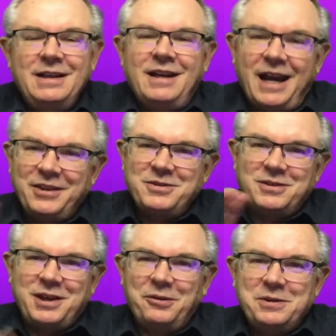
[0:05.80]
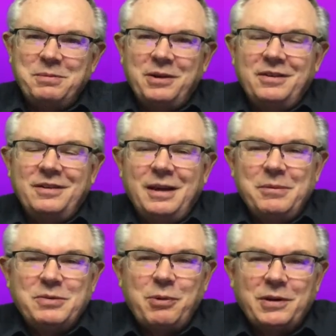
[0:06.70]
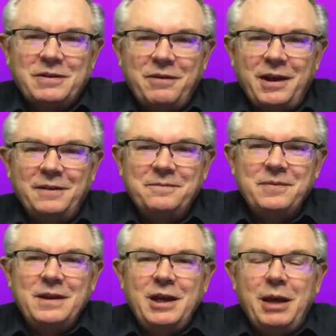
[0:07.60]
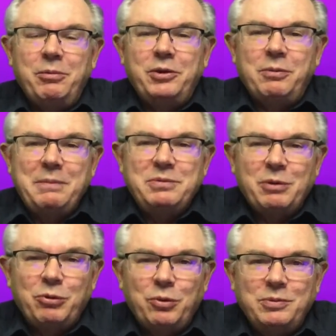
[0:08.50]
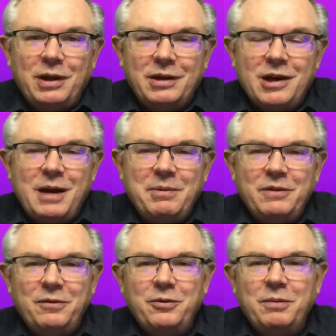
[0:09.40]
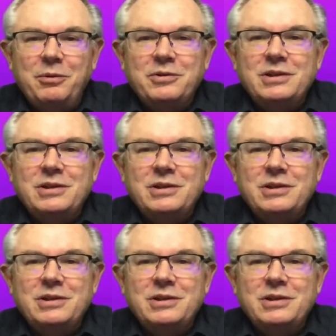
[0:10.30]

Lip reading: Hi, this is Kelly Smith. I'm in Sparks, Nevada. I'm with the websmithgroup.com, and the phone number is